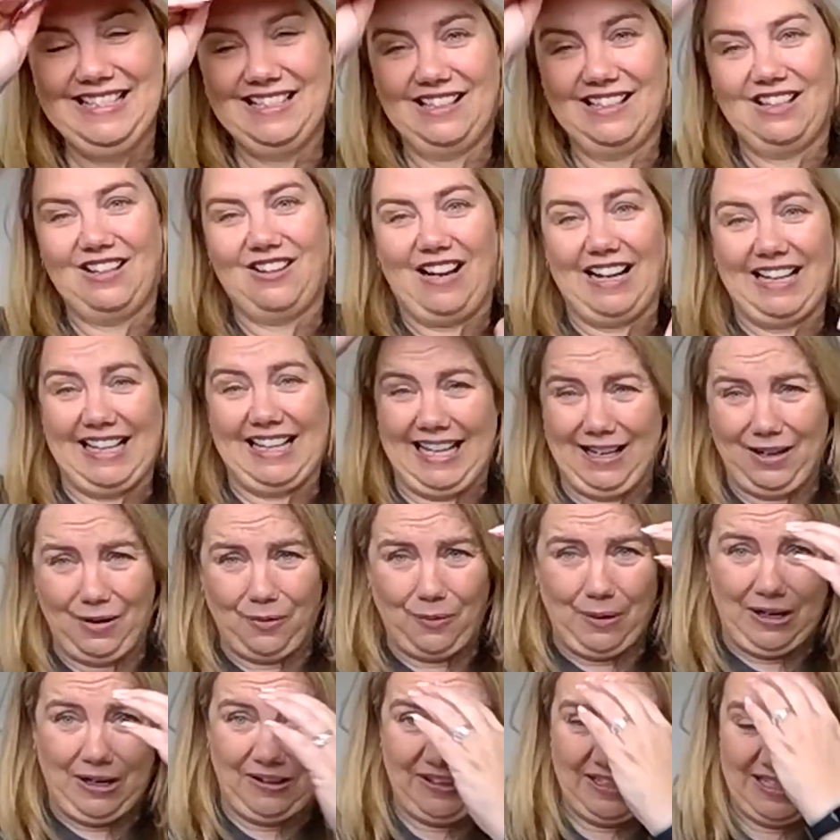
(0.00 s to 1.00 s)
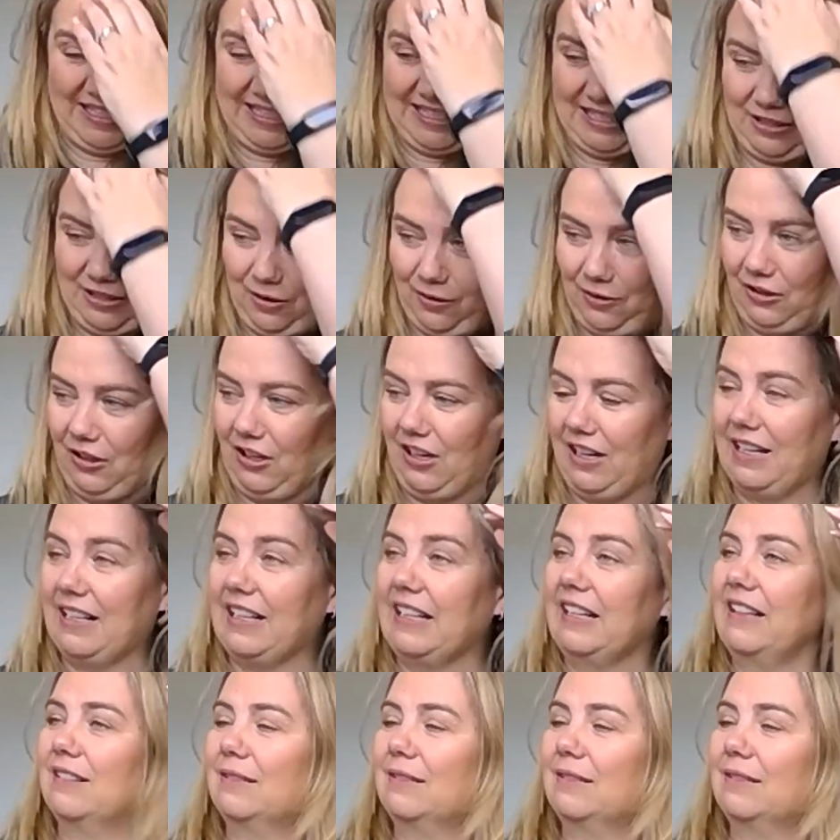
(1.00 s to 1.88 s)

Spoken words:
Oh, I can't wear this. So gaudy.